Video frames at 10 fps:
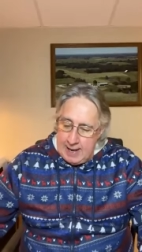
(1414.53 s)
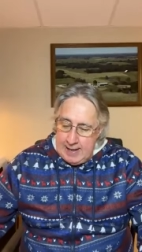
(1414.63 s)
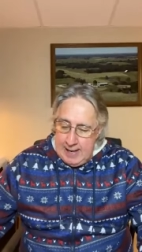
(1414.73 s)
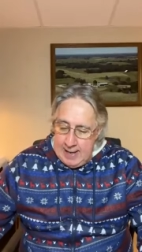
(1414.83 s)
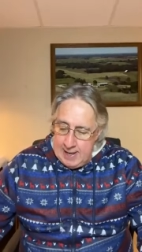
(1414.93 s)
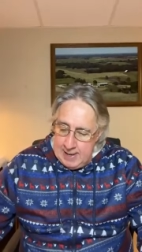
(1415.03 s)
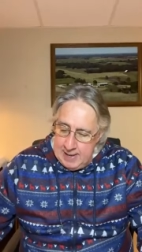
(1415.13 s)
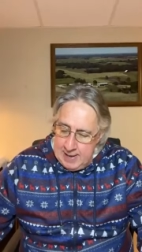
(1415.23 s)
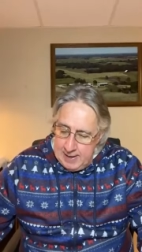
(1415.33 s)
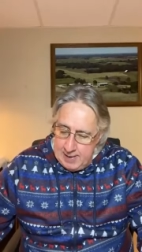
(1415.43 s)

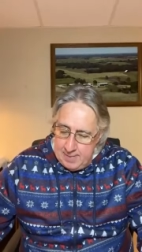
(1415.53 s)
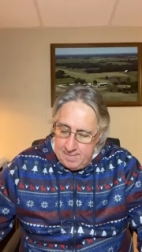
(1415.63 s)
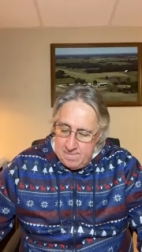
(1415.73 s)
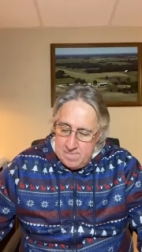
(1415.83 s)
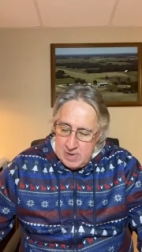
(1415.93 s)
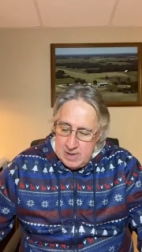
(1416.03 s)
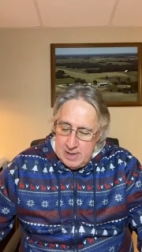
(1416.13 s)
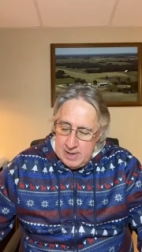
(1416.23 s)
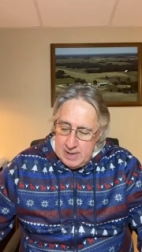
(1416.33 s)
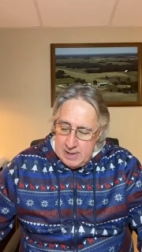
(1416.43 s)
Again,
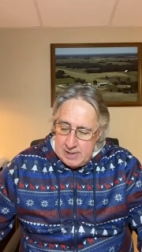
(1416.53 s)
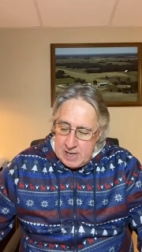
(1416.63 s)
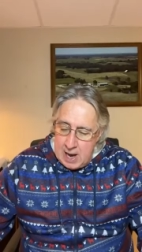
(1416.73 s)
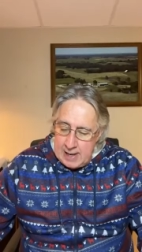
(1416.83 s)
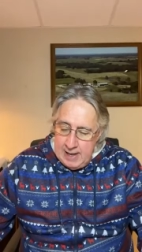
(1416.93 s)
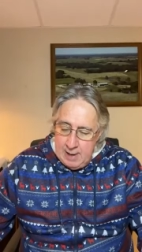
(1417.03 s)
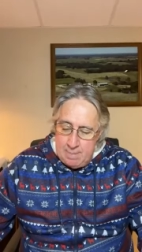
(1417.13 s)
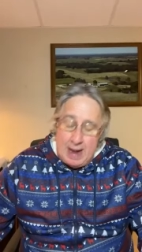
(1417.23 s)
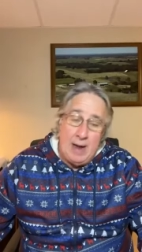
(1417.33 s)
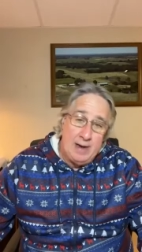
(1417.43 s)
talking
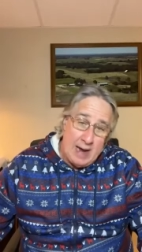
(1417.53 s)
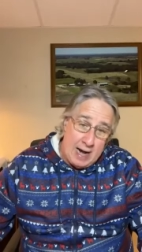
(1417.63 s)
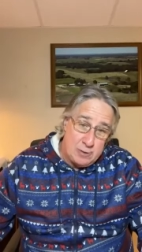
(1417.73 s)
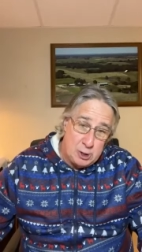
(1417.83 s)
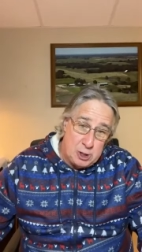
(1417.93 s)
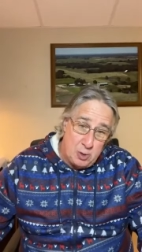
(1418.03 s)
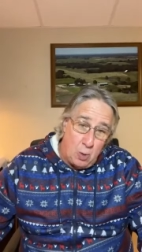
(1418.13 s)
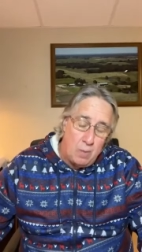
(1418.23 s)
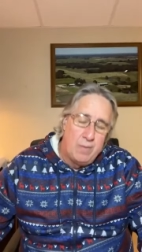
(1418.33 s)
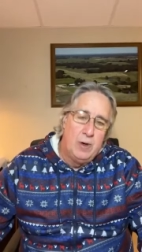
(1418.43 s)
about nitrogen
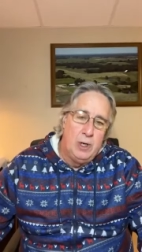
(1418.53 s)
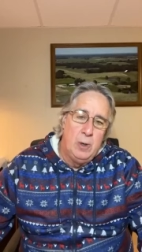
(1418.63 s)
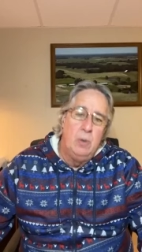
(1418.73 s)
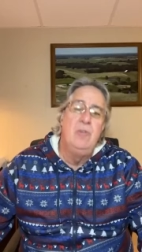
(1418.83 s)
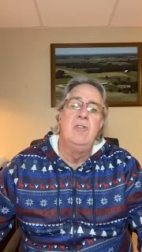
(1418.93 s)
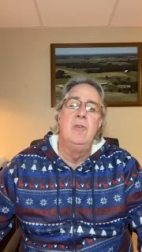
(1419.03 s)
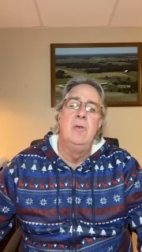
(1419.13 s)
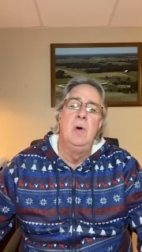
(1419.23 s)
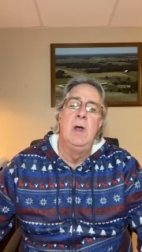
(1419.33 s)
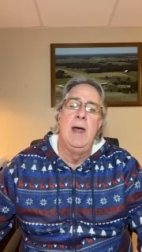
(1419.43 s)
overuse.
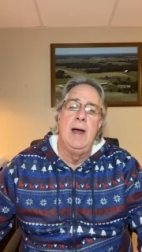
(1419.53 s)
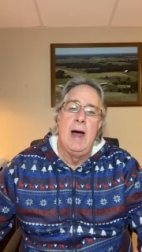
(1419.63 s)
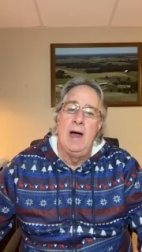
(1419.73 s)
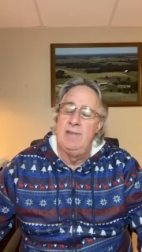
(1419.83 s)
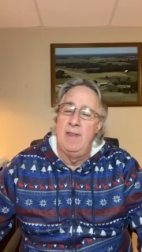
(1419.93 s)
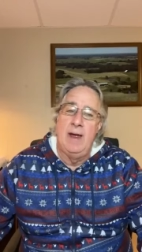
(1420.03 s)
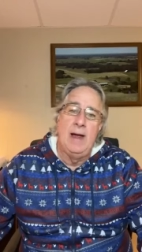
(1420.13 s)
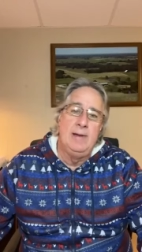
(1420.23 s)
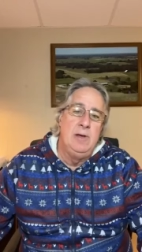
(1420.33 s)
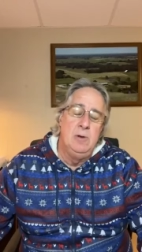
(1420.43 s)
Okay, guys, I
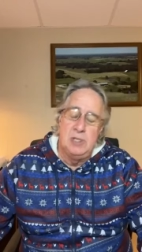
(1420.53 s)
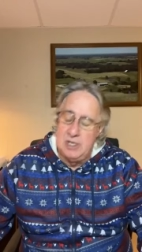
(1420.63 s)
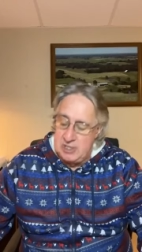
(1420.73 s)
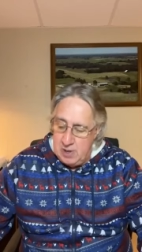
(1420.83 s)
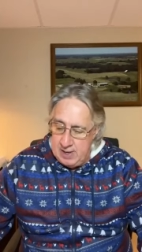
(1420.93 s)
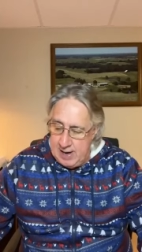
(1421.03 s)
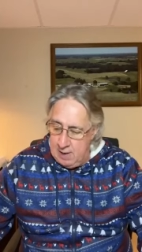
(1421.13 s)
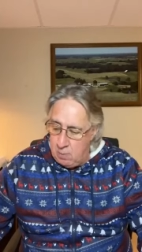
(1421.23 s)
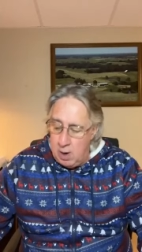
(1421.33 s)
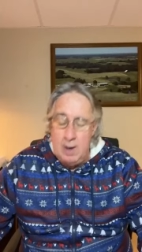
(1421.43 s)
think I used this on
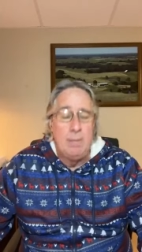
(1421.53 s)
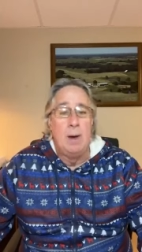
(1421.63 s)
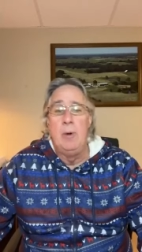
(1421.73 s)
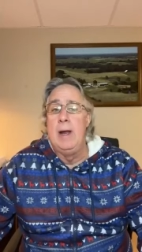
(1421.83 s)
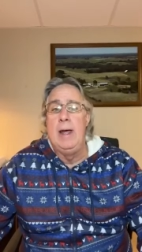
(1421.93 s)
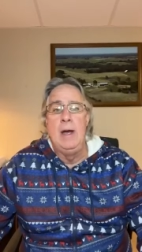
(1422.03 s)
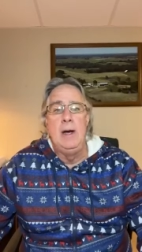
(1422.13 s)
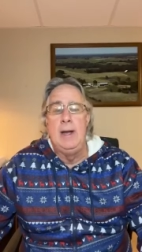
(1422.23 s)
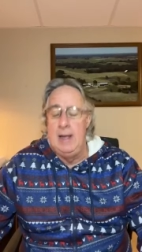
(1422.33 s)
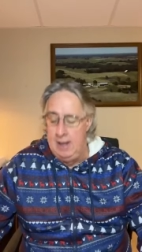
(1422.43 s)
day one, but I'm going to
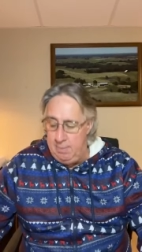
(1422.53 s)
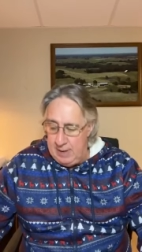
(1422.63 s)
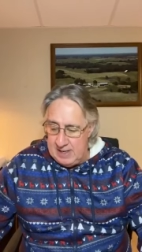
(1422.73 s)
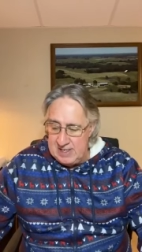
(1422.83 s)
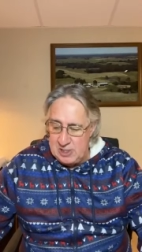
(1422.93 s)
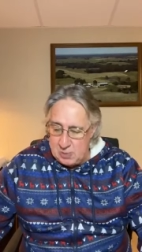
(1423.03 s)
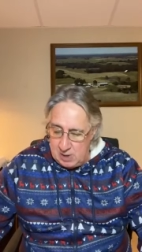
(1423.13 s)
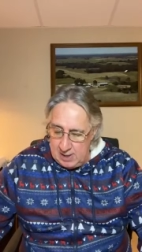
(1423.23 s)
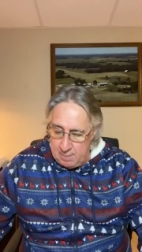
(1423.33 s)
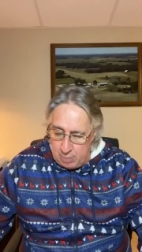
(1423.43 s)
hit it again because it's
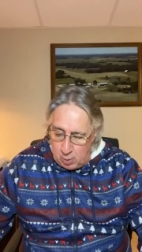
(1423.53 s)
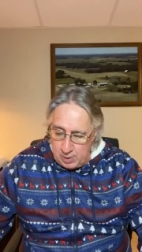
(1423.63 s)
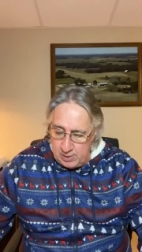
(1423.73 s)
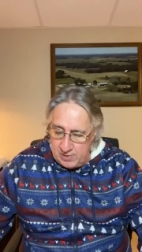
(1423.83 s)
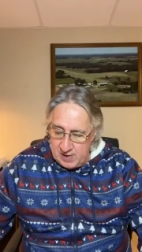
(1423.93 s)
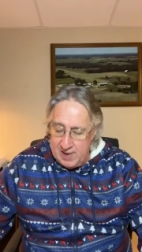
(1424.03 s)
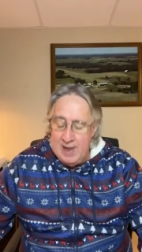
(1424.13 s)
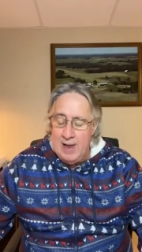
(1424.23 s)
really important.